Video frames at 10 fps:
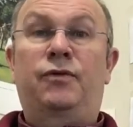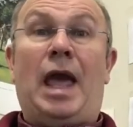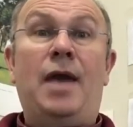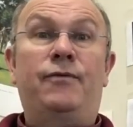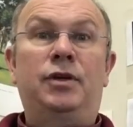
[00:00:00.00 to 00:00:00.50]

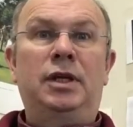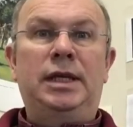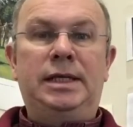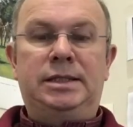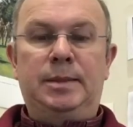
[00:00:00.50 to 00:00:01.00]

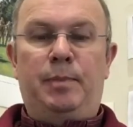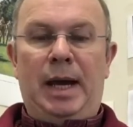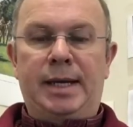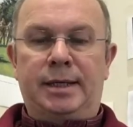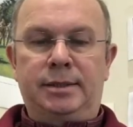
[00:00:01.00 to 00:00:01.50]
heavenly
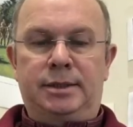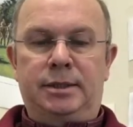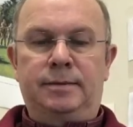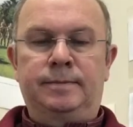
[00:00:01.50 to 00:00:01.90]
debate,